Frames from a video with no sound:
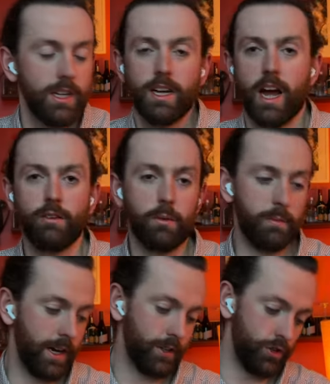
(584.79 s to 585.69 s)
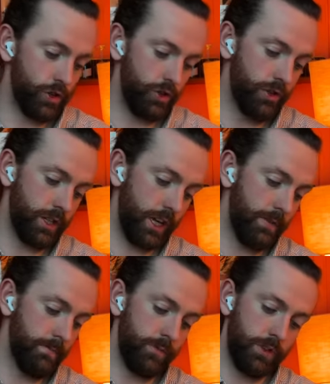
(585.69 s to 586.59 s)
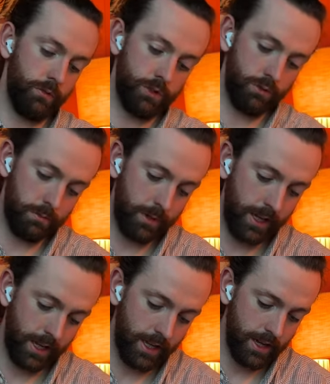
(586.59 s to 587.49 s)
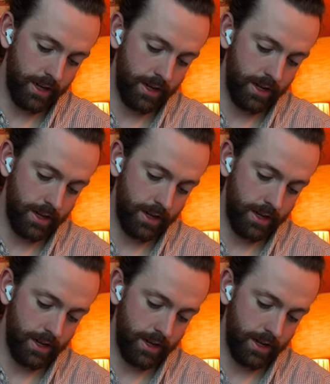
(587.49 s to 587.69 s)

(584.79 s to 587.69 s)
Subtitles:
I will be back on Tuesday, which will be